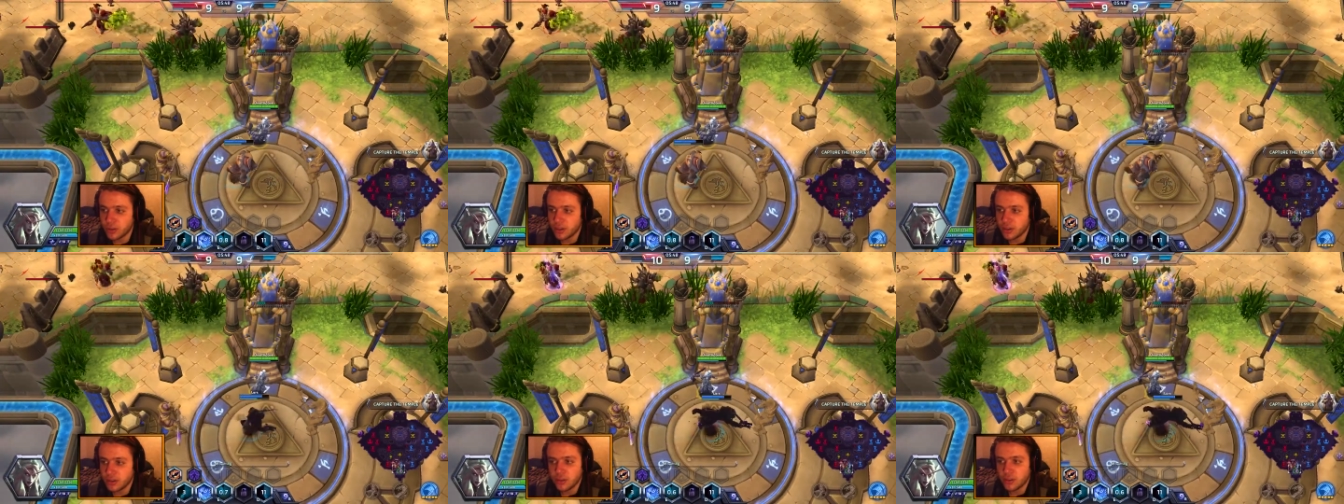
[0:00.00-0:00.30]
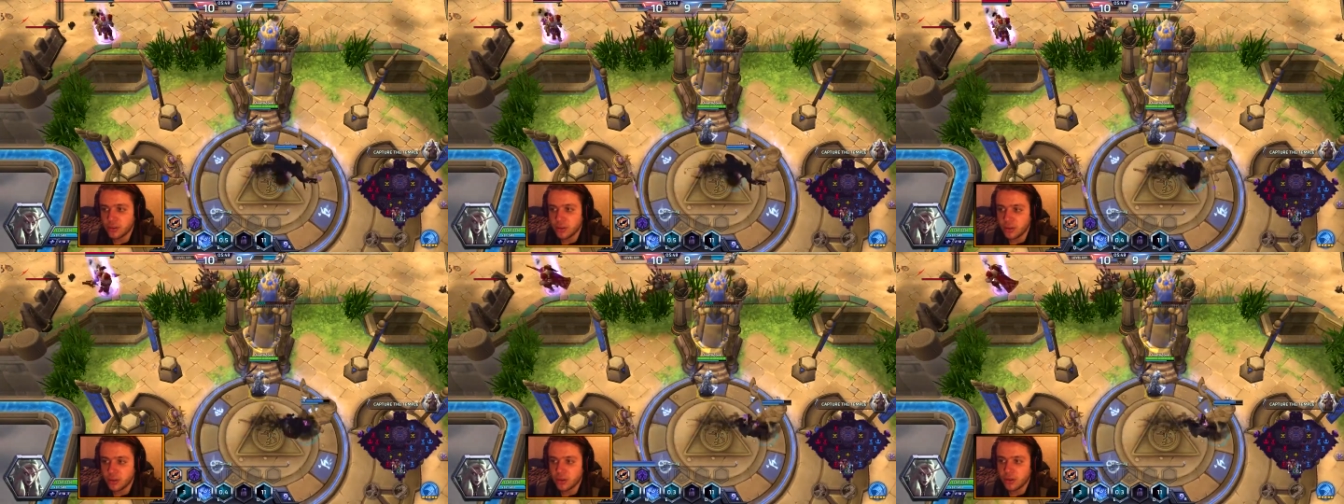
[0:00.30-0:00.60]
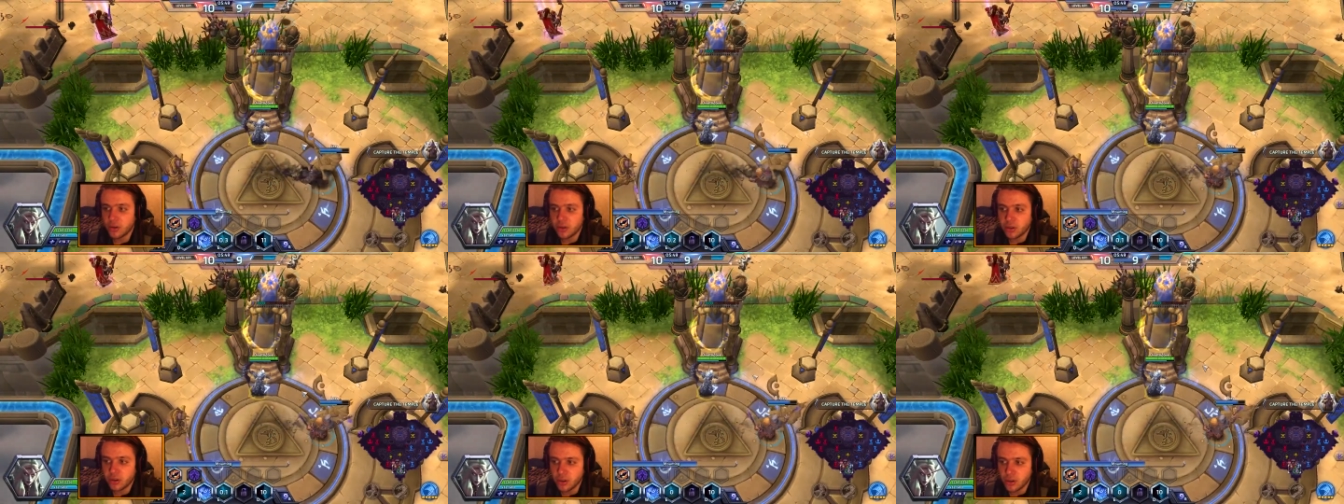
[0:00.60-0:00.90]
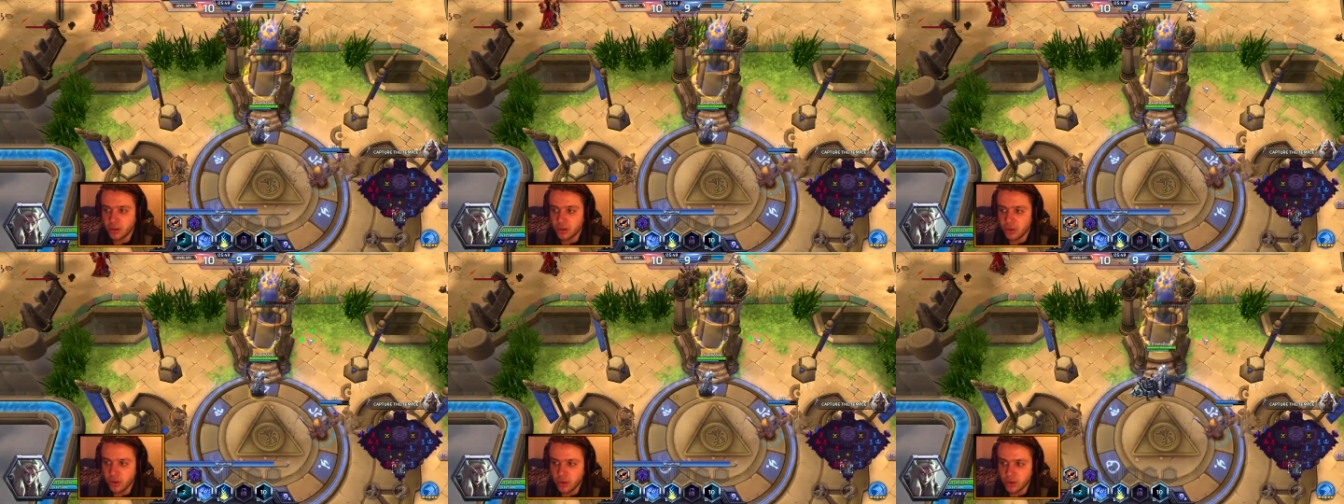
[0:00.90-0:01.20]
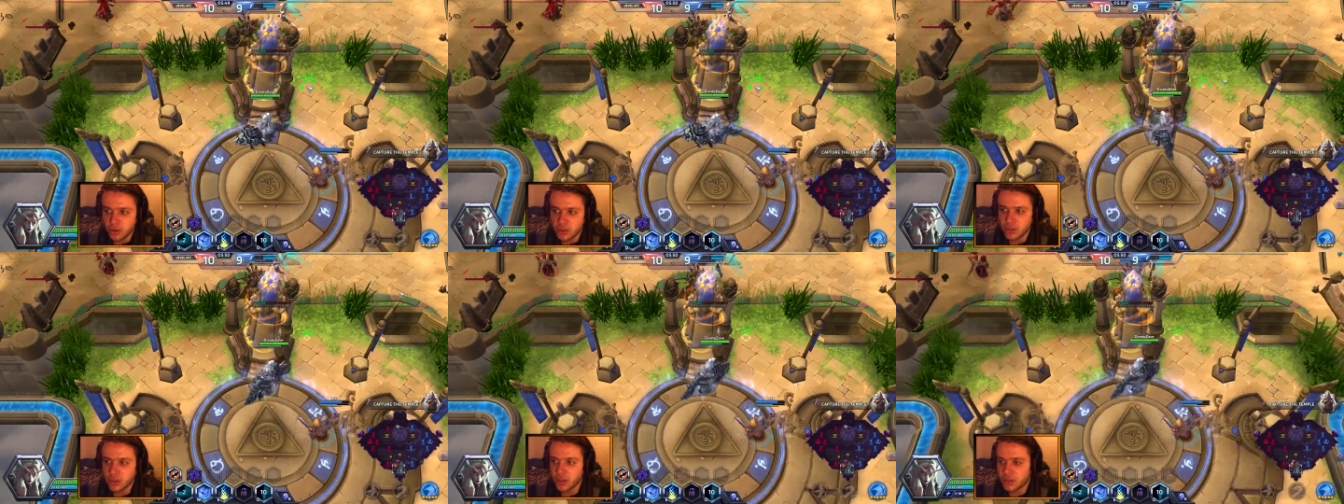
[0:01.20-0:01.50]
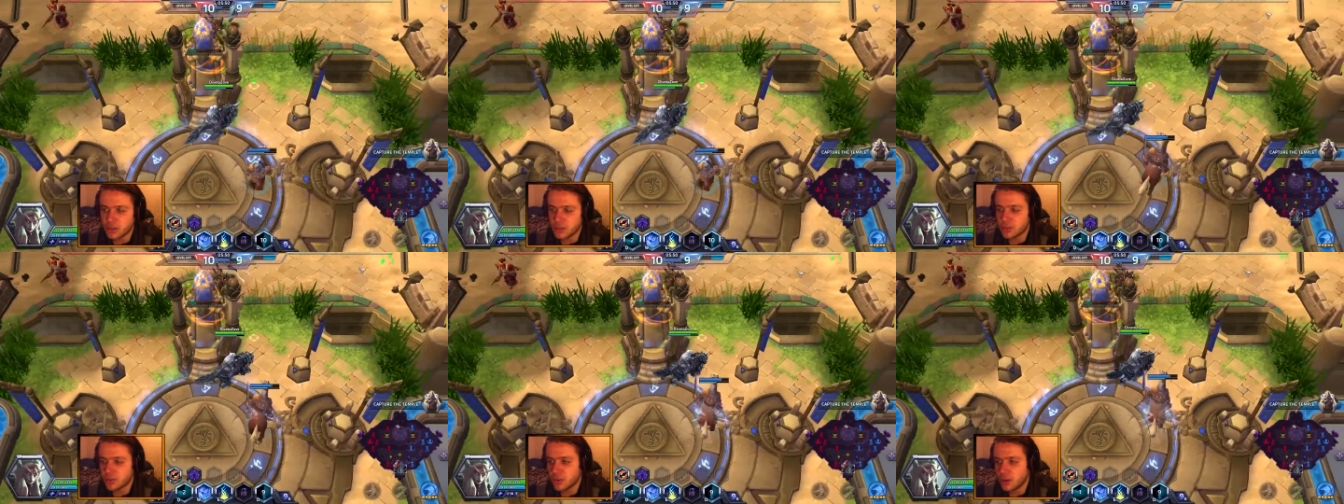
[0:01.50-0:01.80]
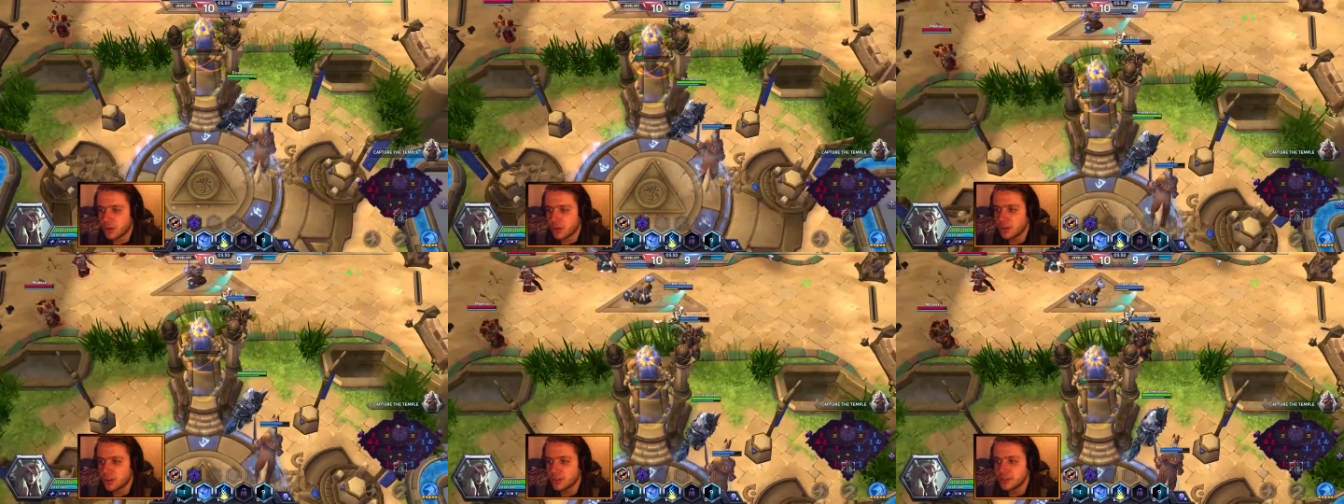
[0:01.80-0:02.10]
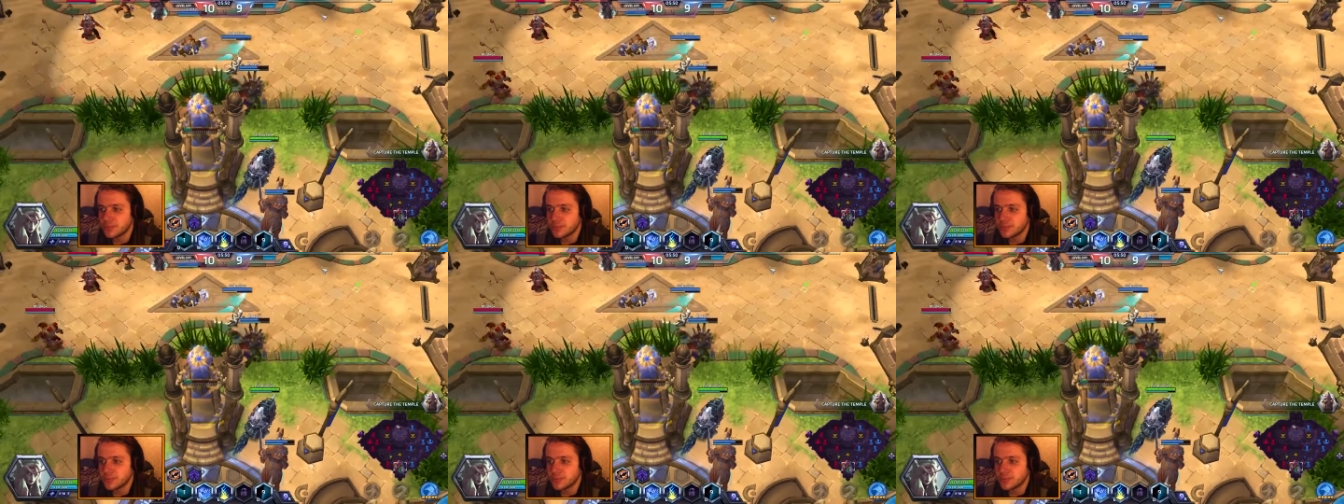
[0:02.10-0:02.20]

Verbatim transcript: and not only your heal, your stun as well.